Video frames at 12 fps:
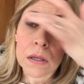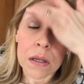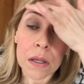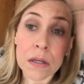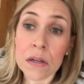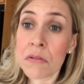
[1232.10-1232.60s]

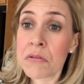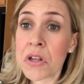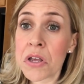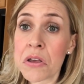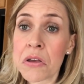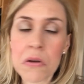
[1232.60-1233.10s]
I don't
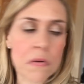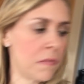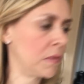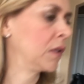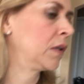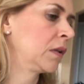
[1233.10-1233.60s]
know.
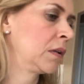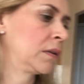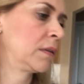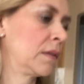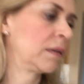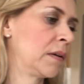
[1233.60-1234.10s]

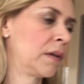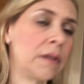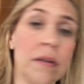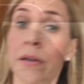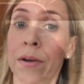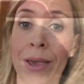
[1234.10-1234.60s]

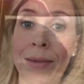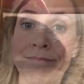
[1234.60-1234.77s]
Okay.